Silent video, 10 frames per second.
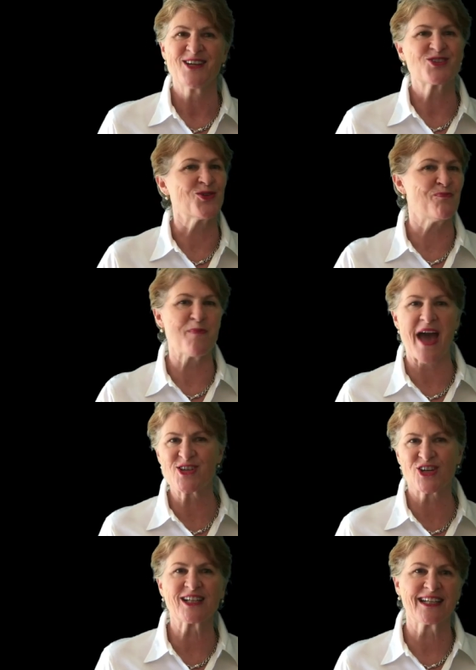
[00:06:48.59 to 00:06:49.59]
to
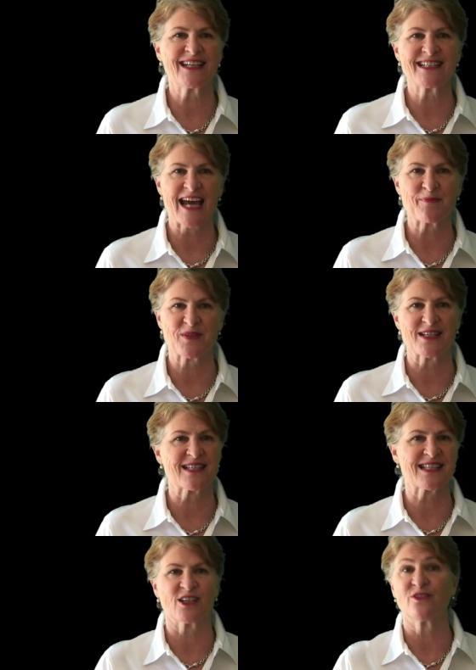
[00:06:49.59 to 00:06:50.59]
magically adapt
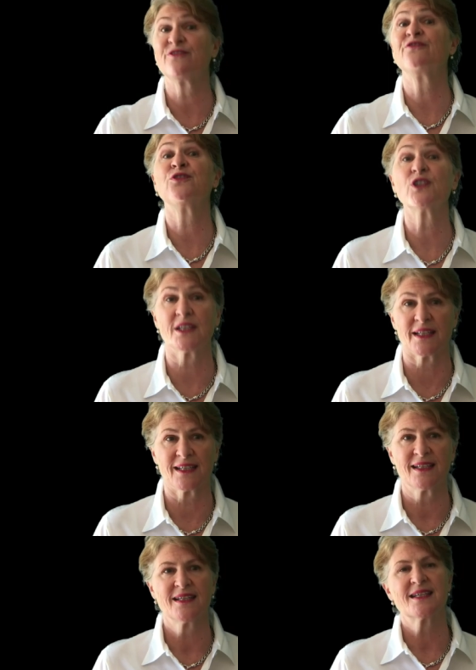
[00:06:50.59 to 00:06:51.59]
itself
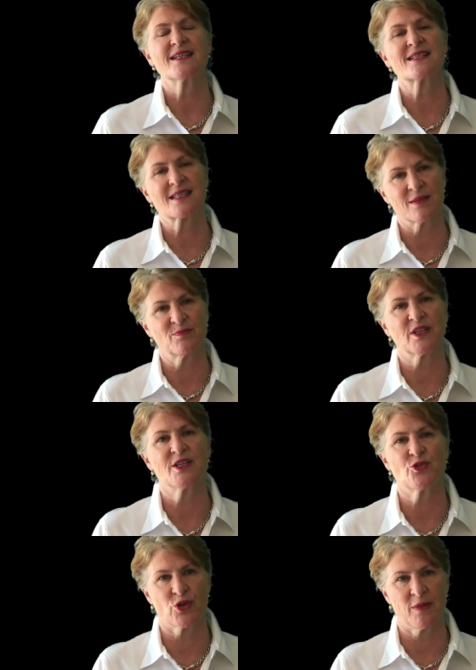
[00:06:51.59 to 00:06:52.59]
fully is
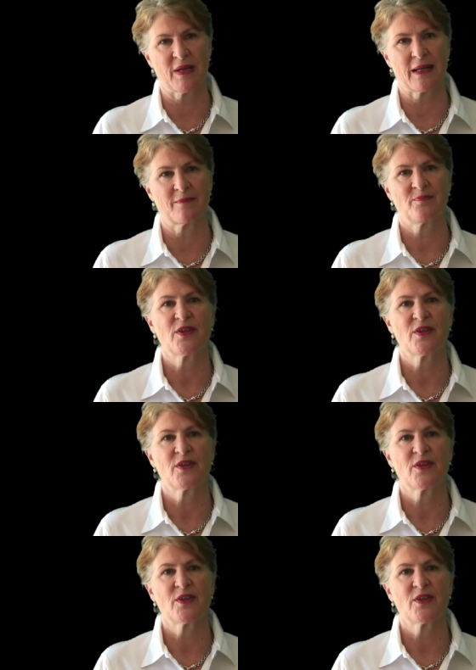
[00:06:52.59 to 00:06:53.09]
simply dreaming.